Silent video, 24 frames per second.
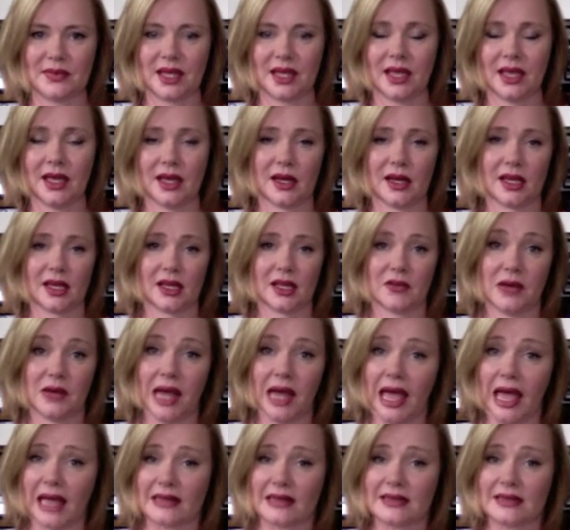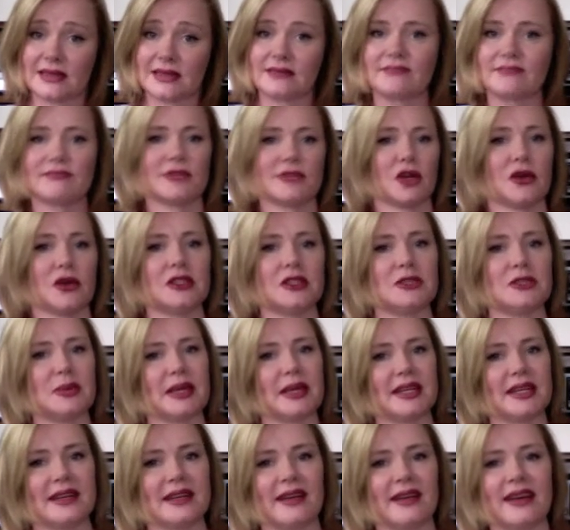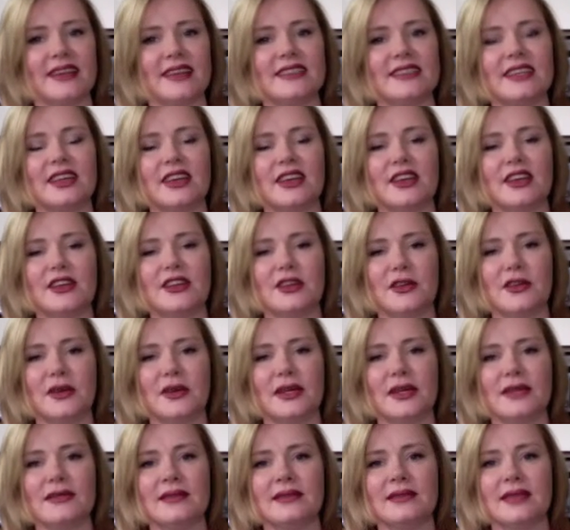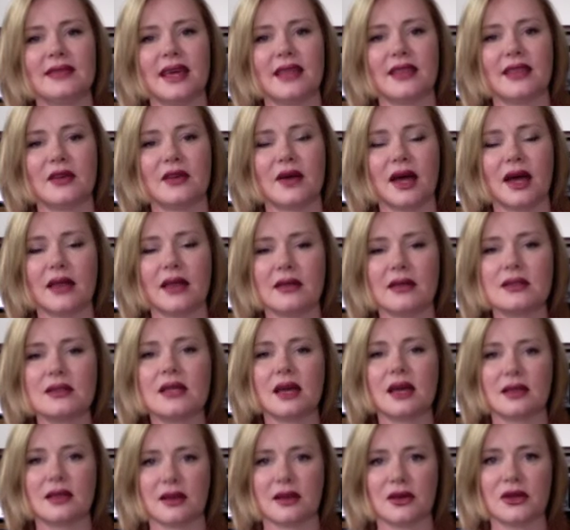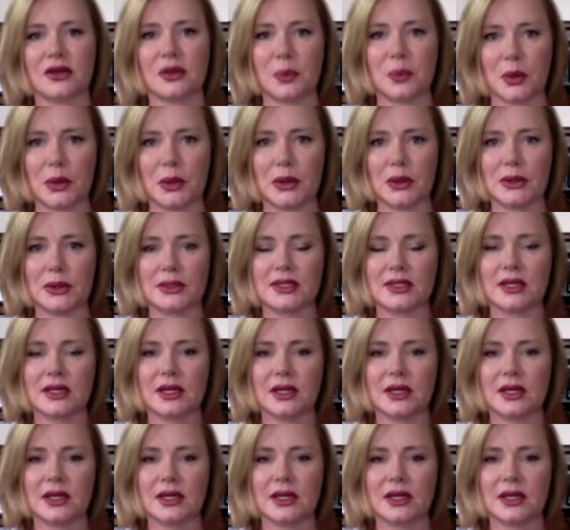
And I can relax going to bed at night knowing that there are others out there in the world